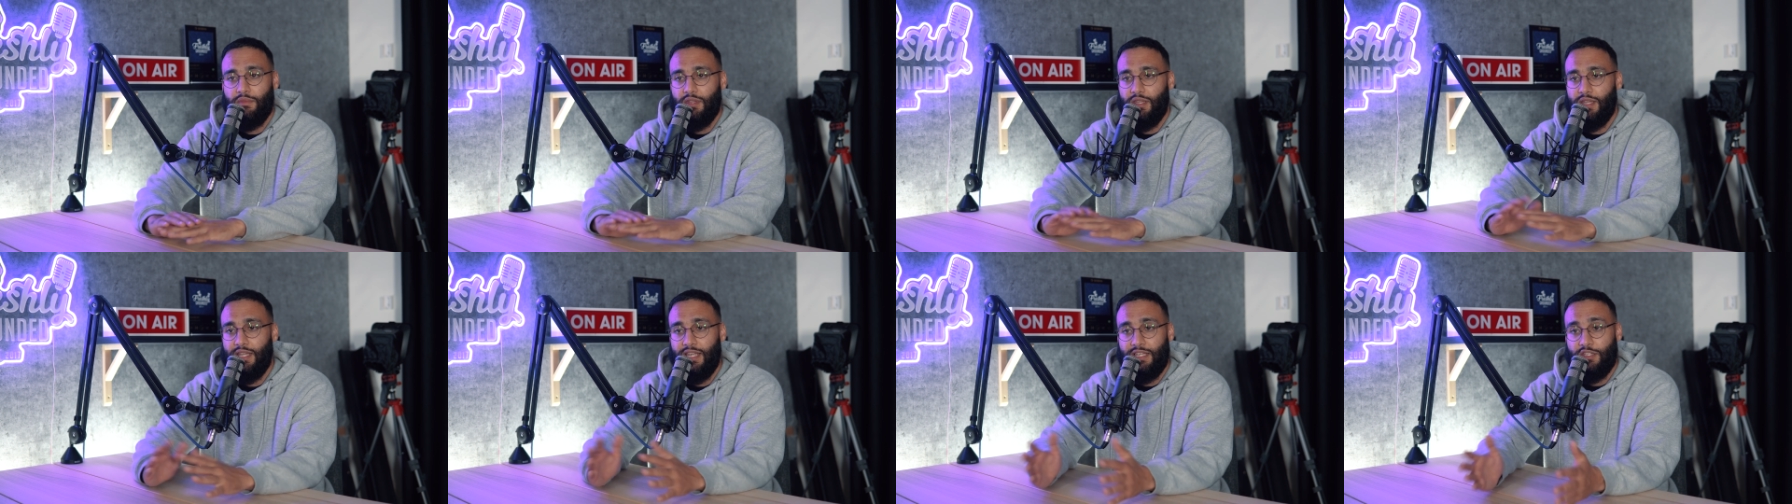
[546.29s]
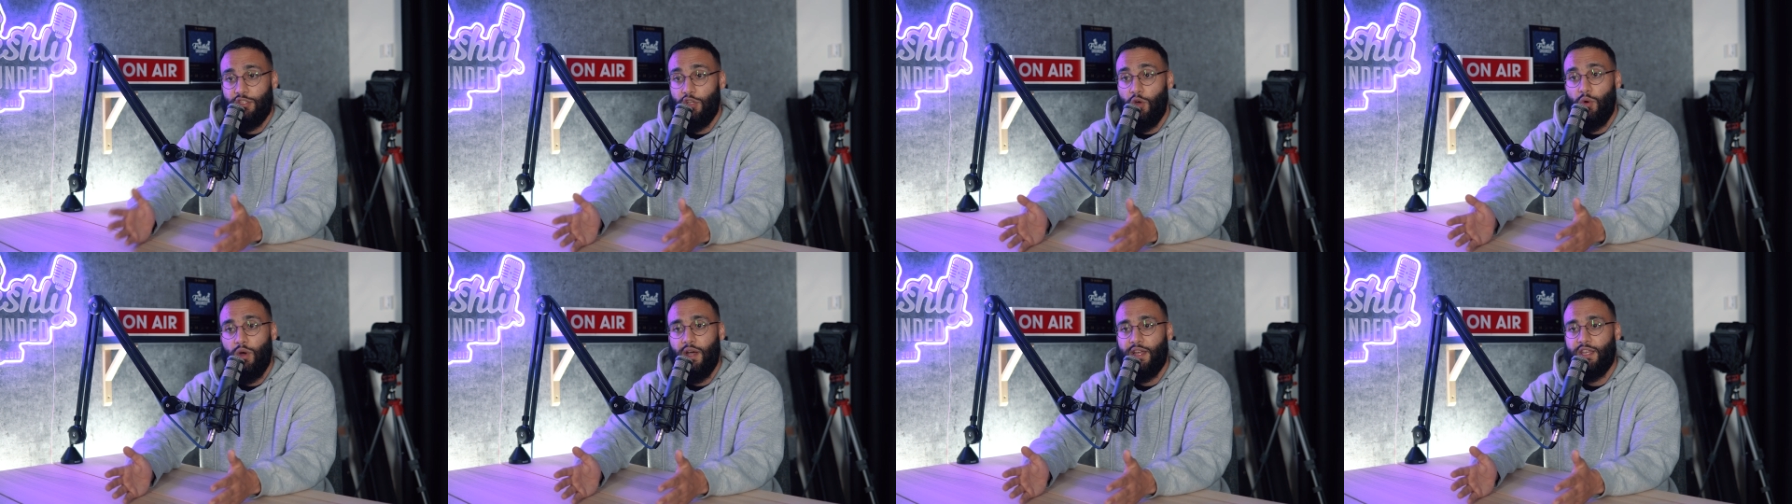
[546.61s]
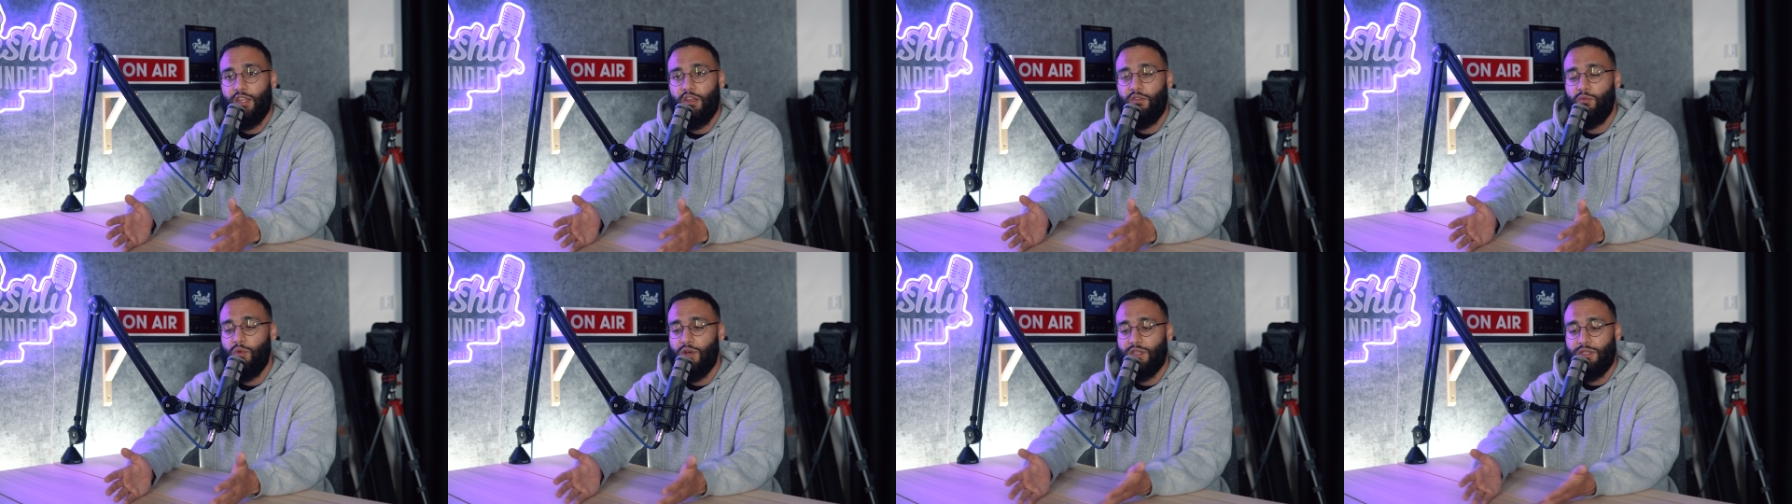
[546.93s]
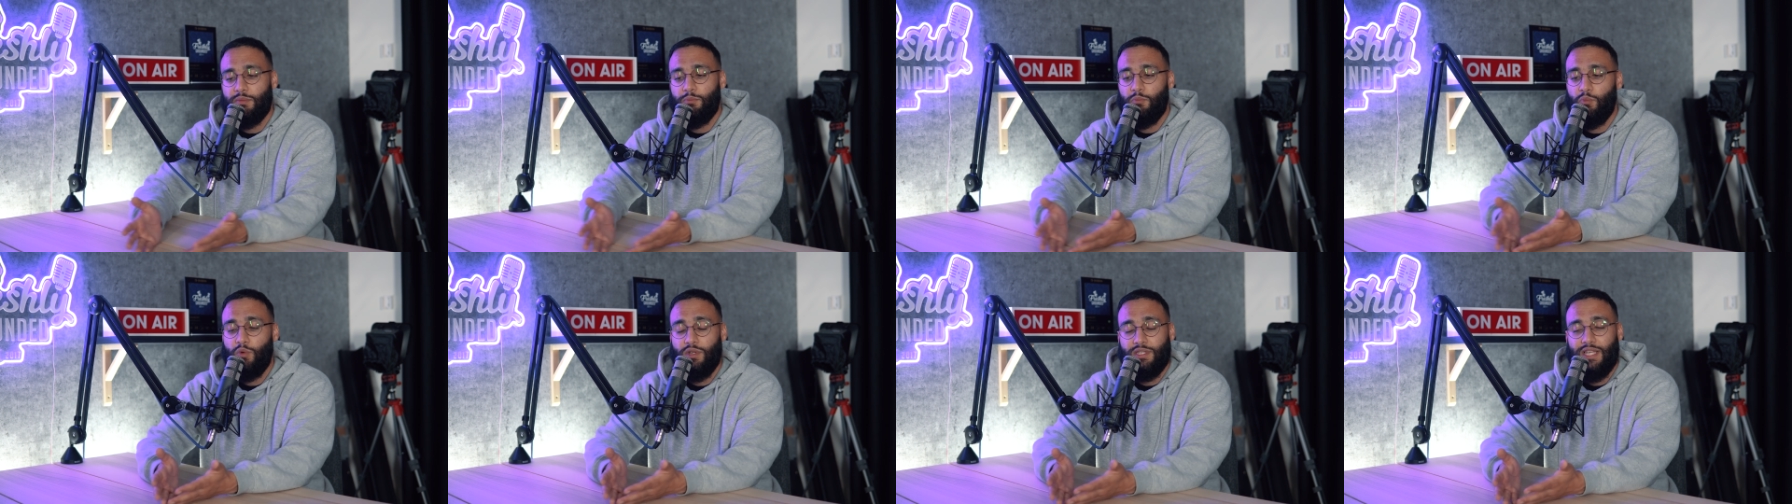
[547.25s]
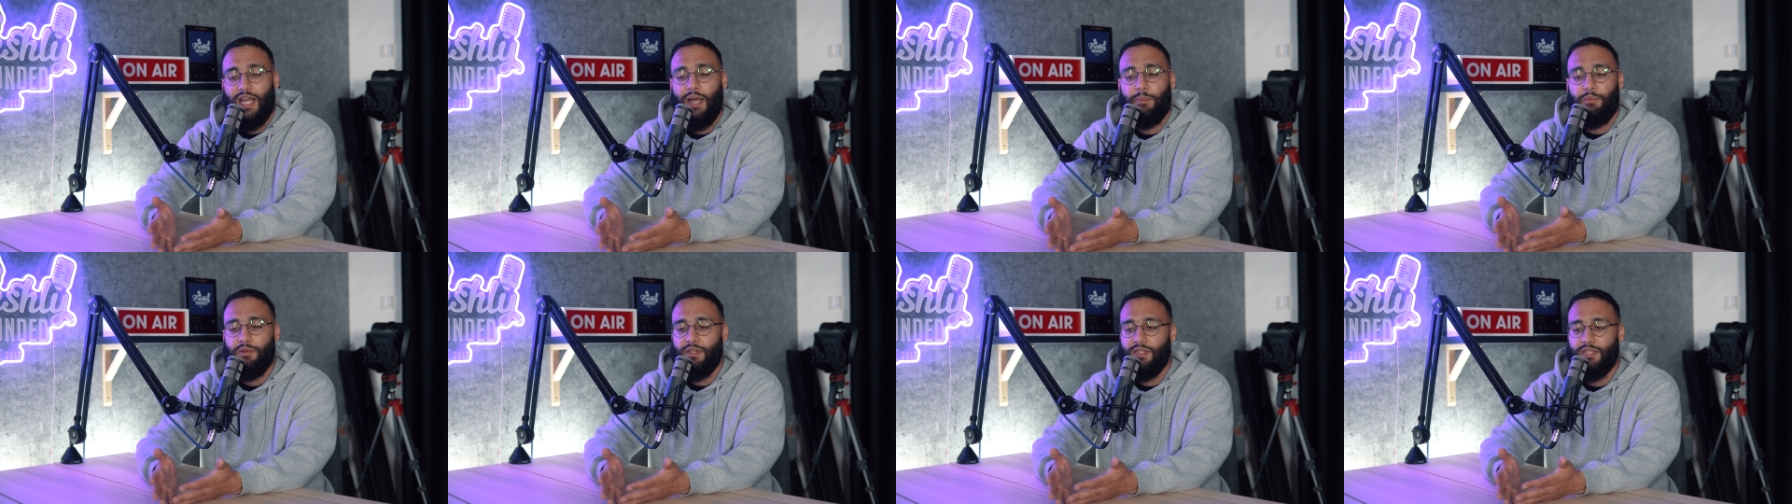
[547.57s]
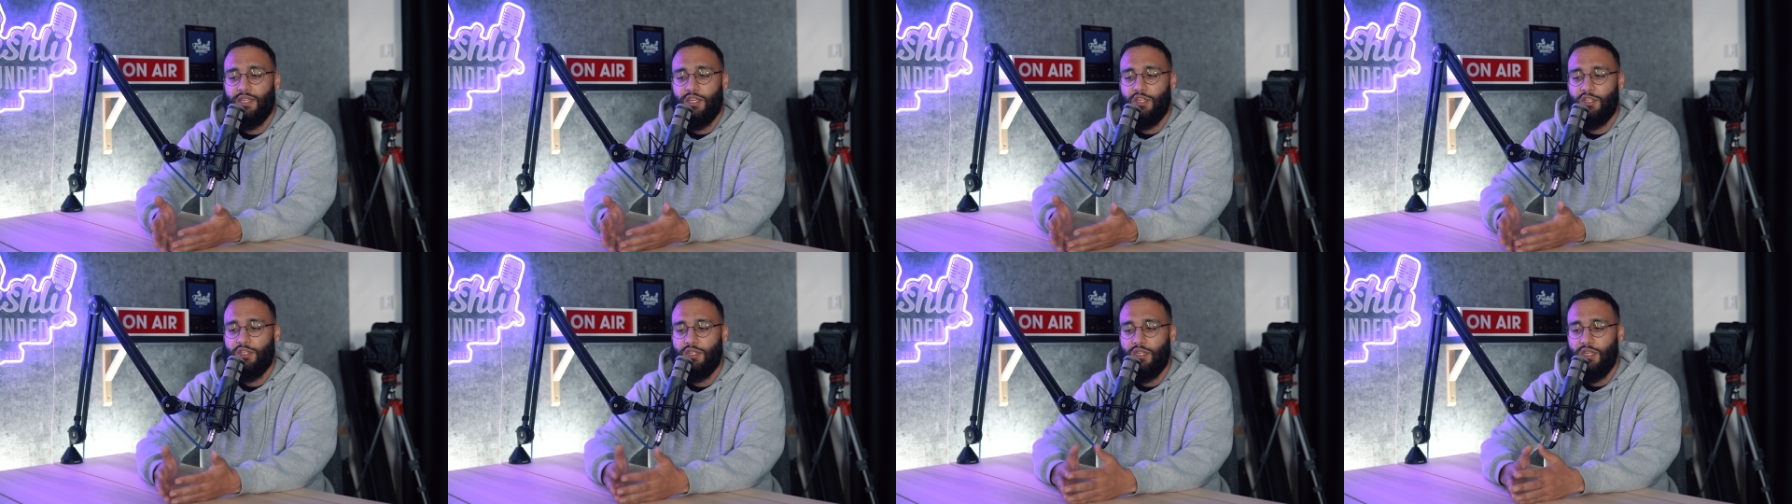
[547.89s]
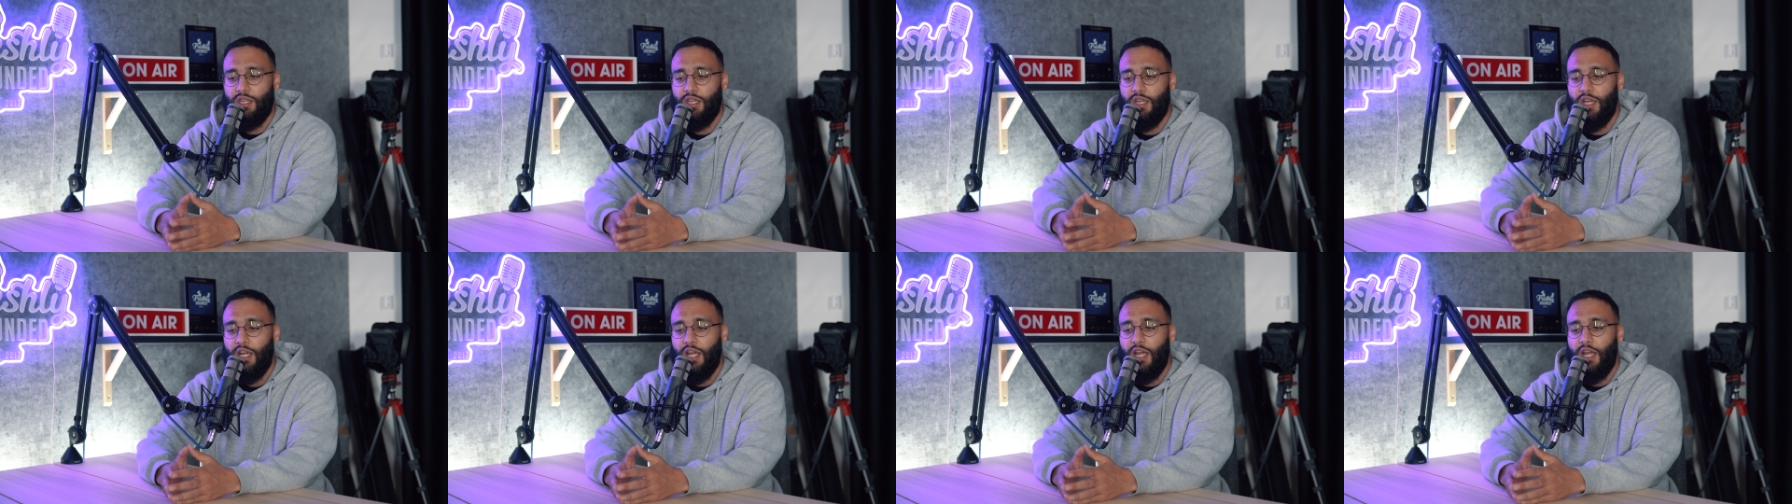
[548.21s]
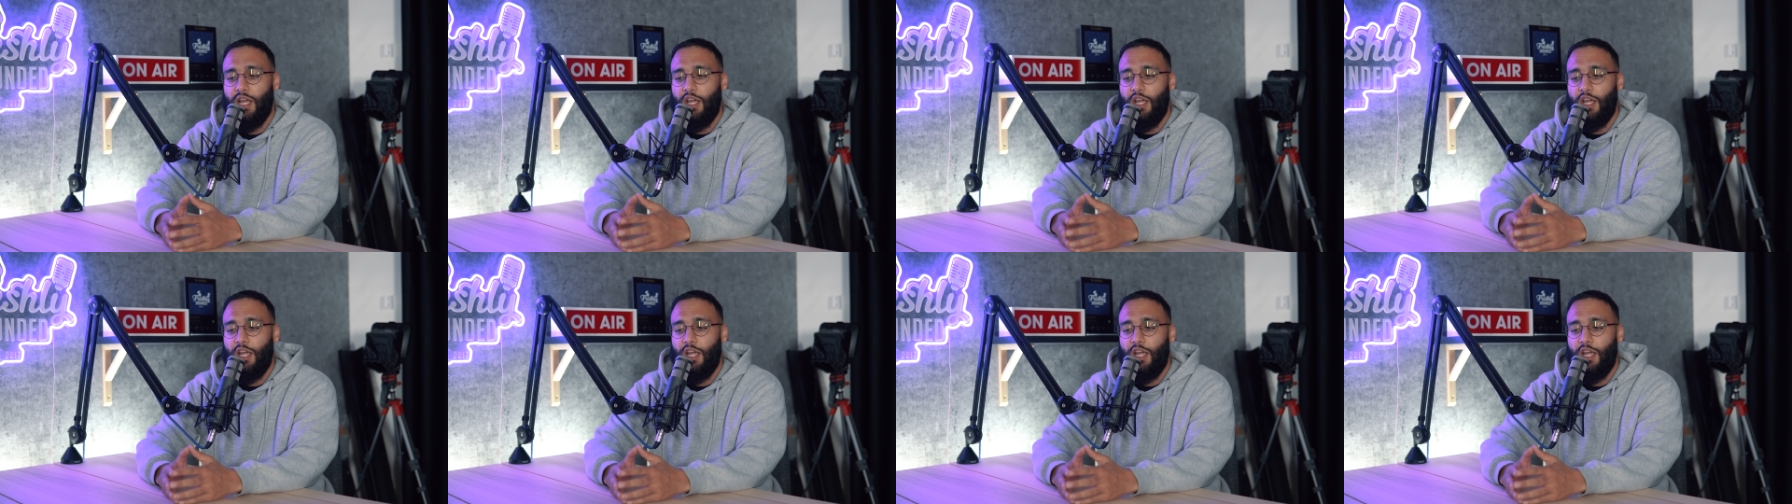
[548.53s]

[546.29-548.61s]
there's no idea of what's what's happened essentially